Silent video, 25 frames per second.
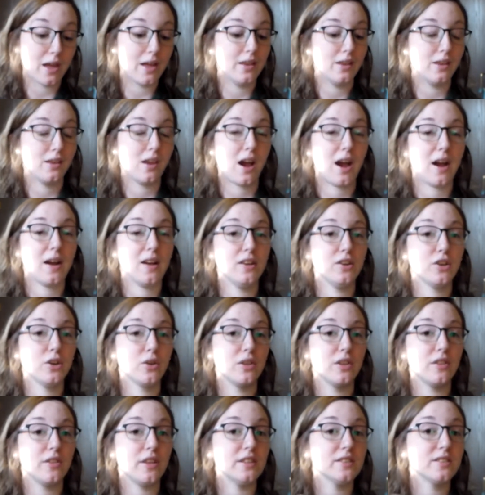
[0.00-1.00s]
and I
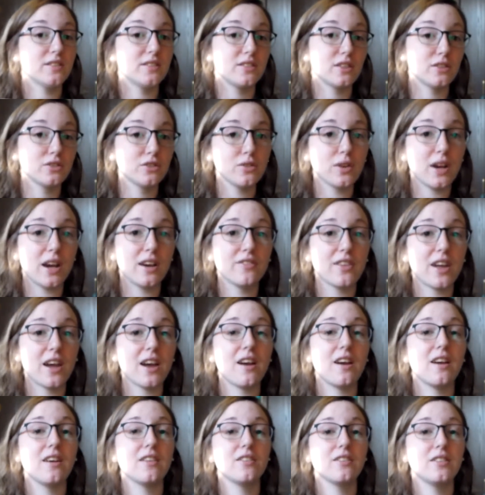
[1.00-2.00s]
know that they still do
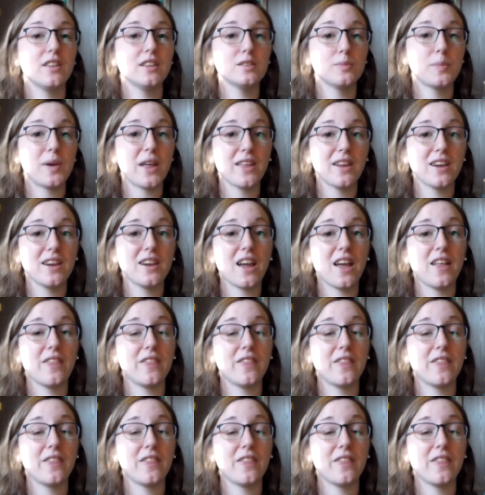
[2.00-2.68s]
have this palette,